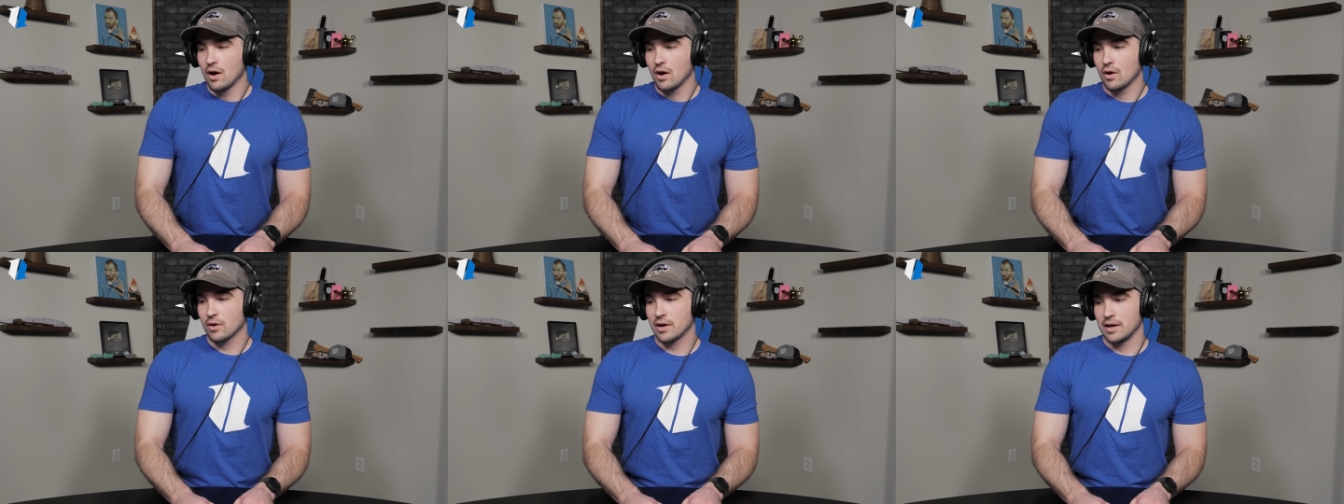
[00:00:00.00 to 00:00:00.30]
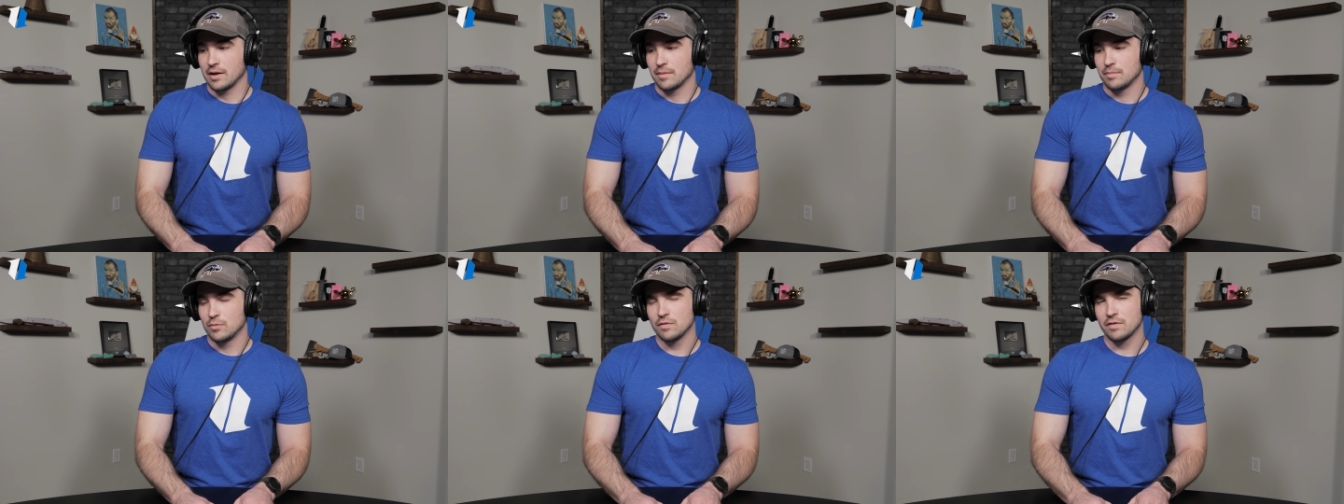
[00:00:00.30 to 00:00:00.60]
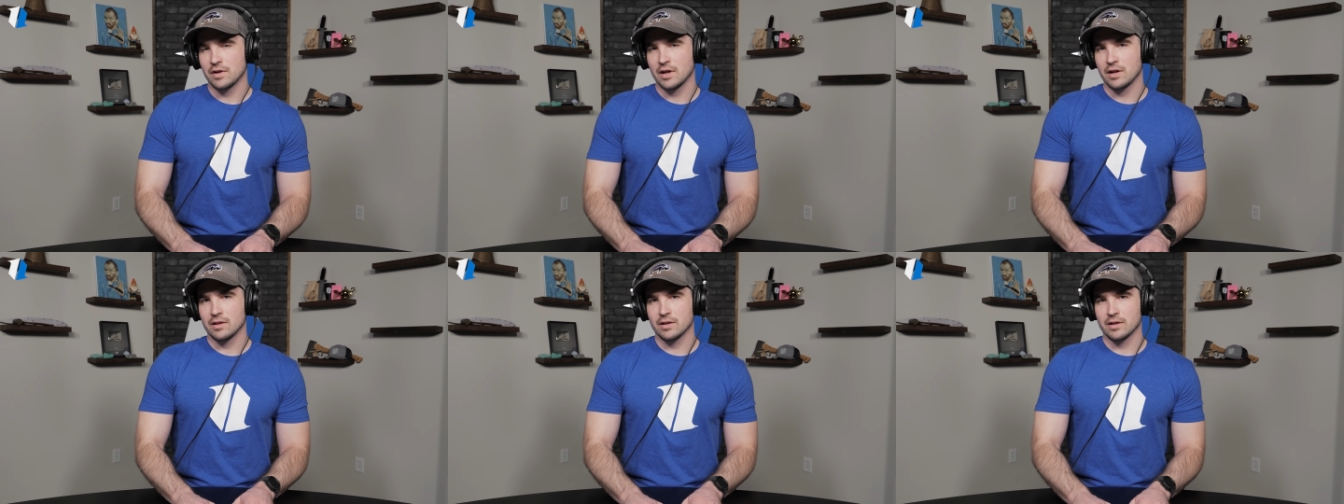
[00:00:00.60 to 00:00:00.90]
Okay,
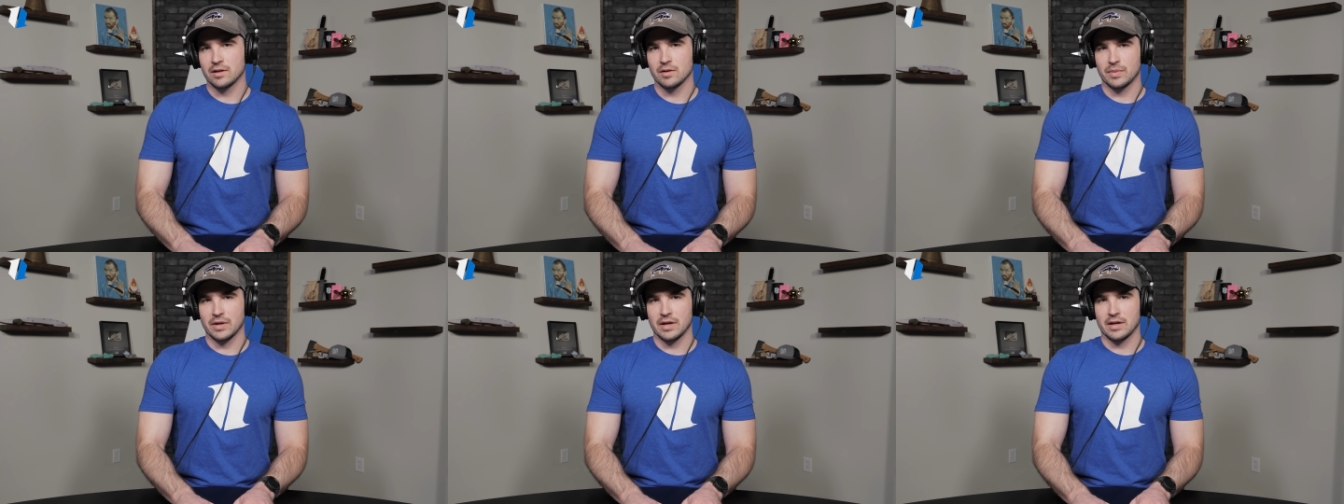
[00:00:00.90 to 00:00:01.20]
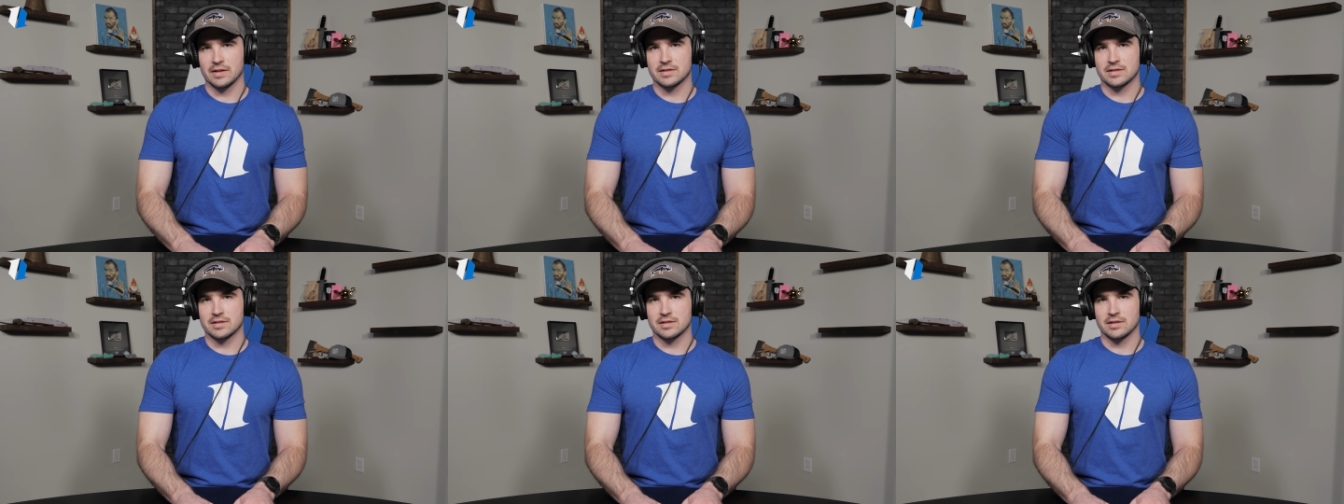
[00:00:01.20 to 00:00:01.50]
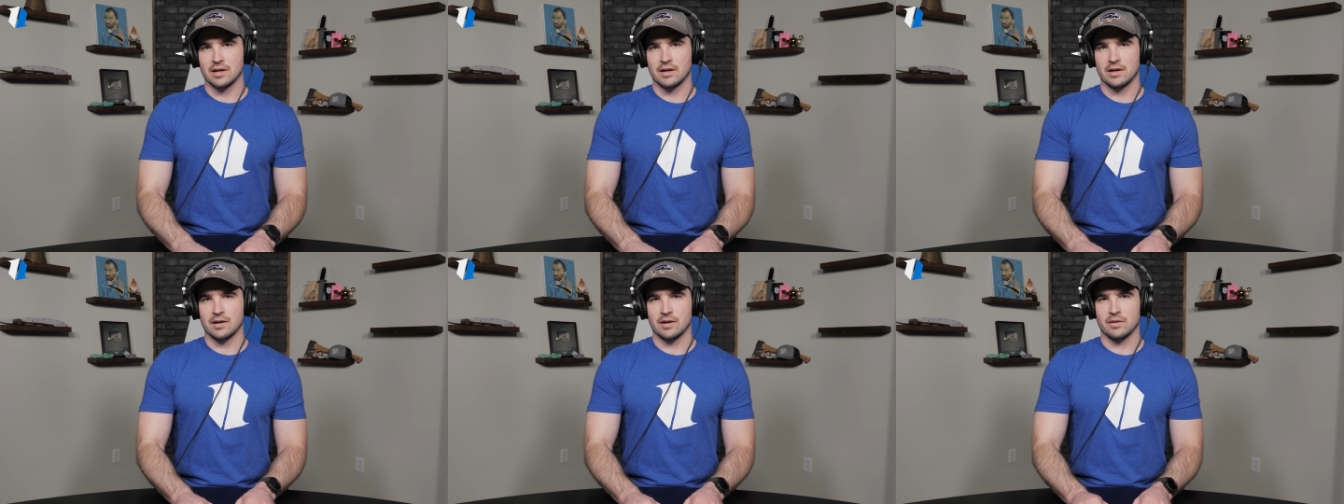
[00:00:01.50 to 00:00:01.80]
moving on a little bit.
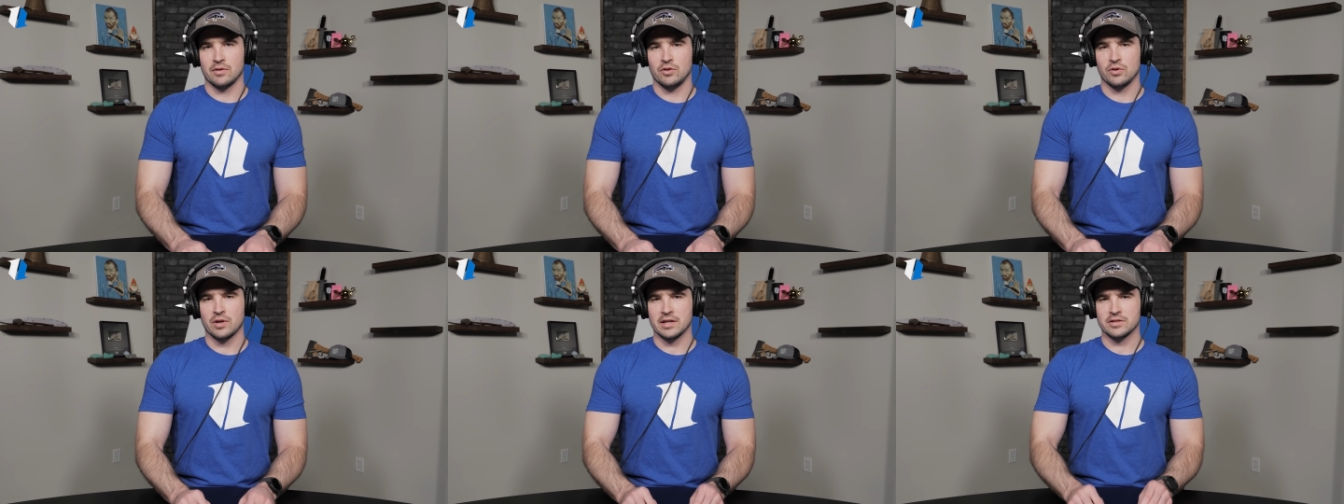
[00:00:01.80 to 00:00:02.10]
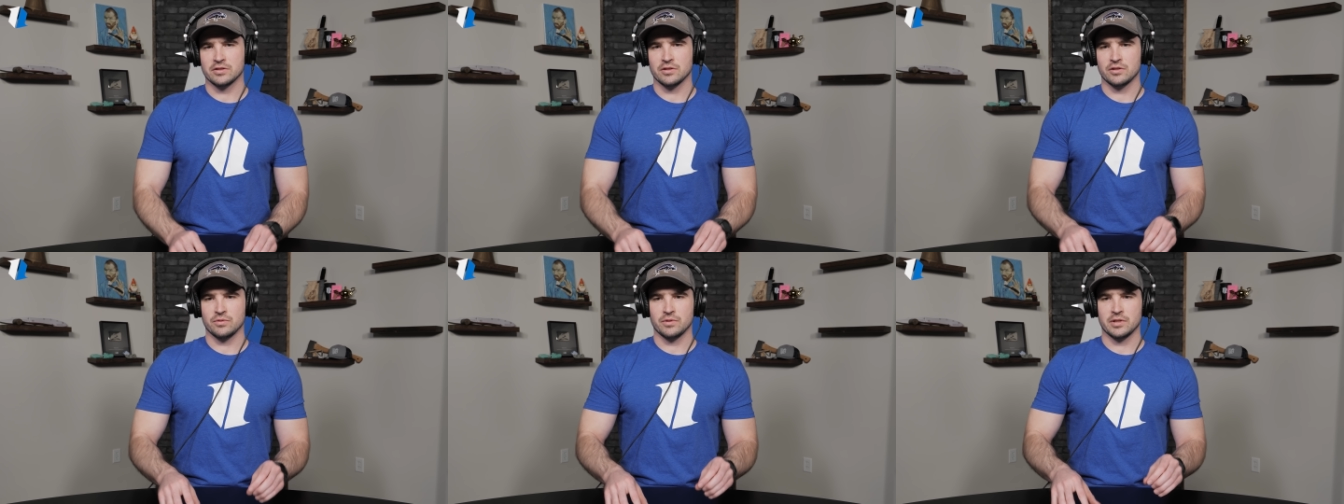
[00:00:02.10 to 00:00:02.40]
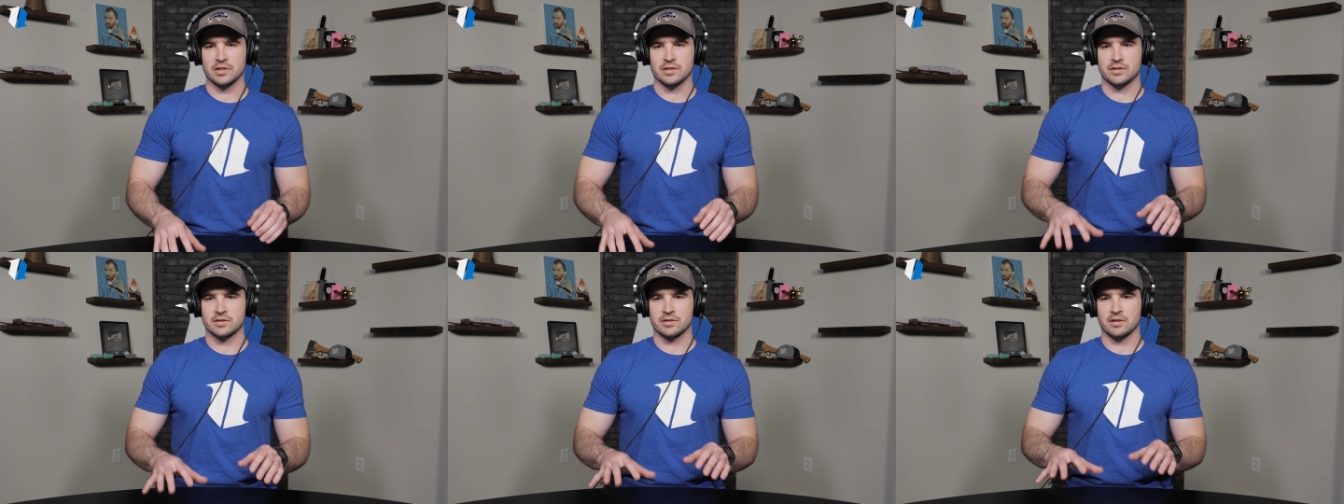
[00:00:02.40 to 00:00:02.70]
Uh, you guys are
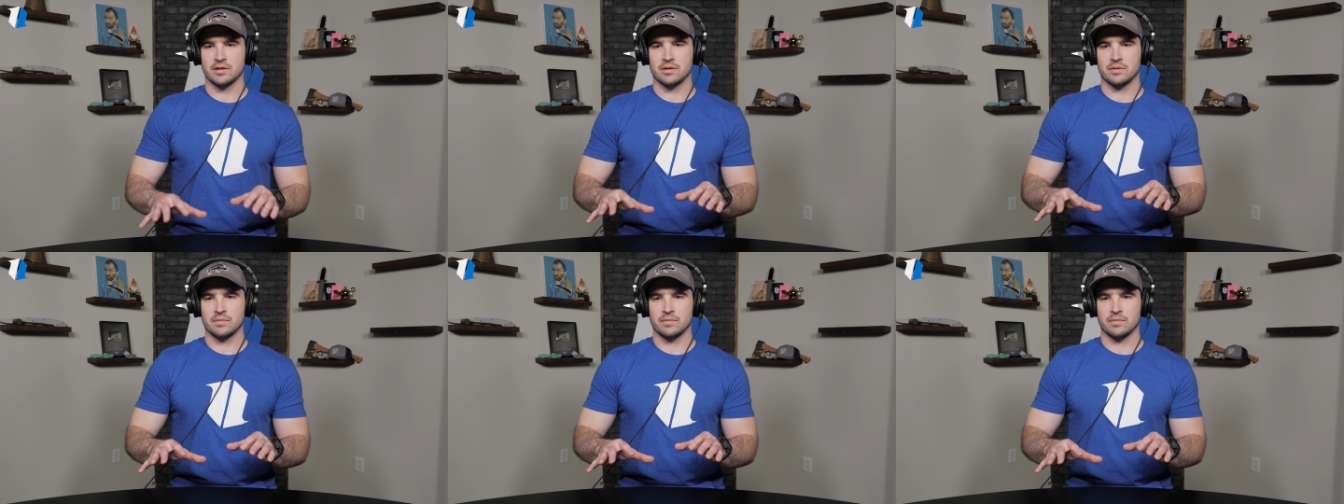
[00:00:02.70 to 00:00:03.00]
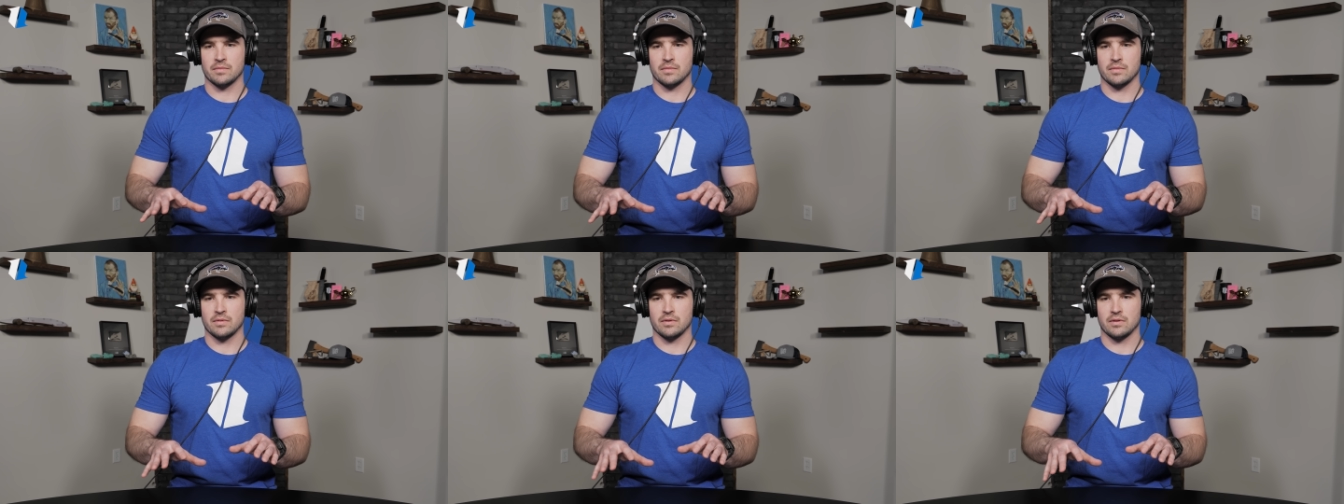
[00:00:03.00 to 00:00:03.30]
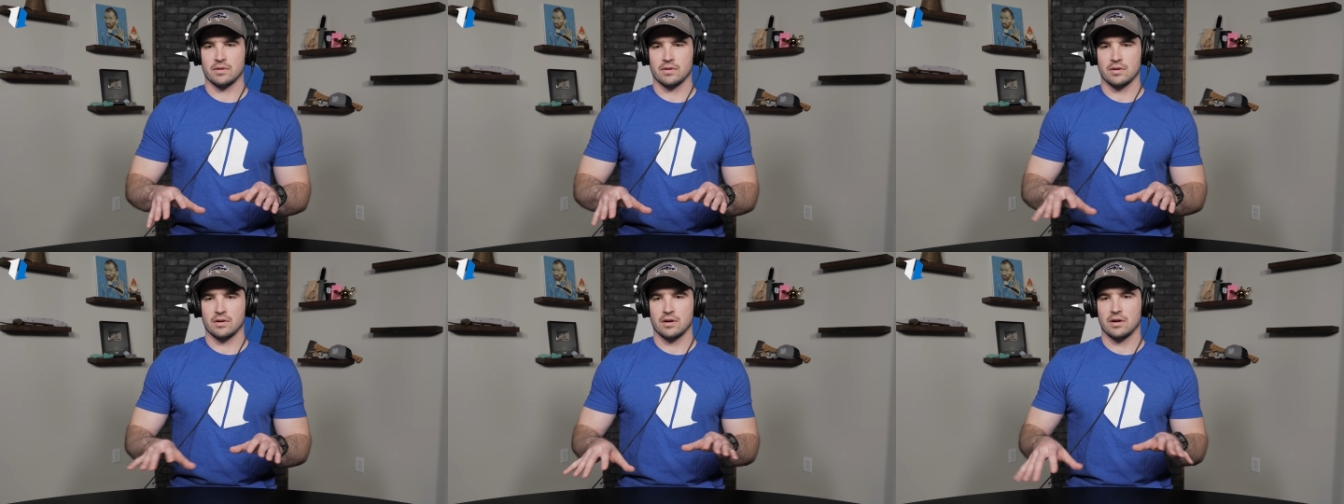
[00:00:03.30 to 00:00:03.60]
doing
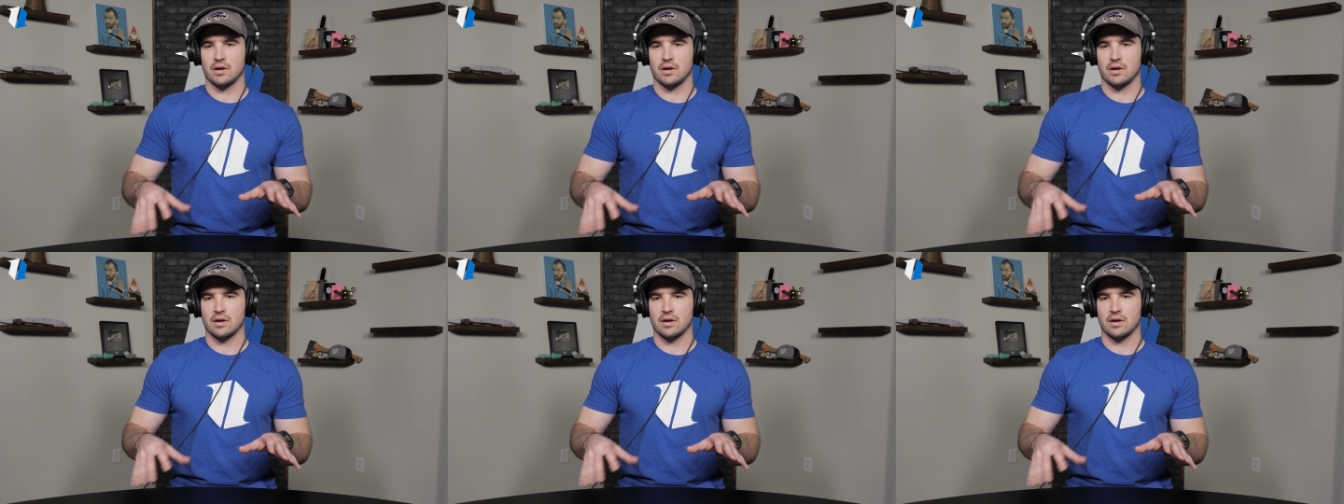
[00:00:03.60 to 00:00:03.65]
some,